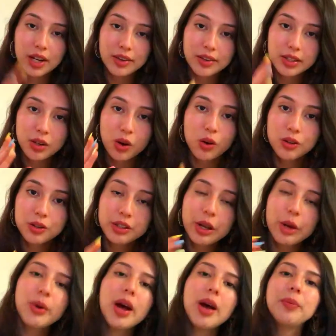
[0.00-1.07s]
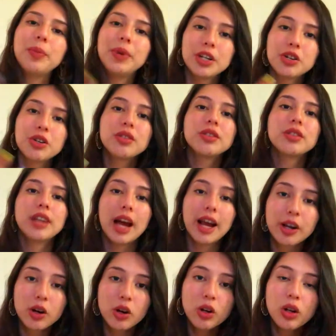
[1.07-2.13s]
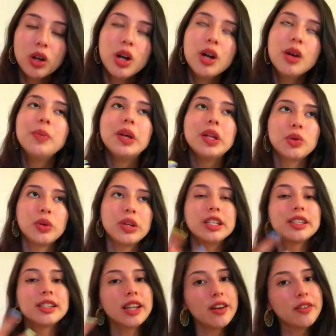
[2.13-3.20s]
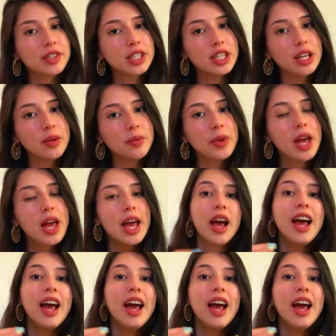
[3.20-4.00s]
There is also a vicious cycle between self-esteem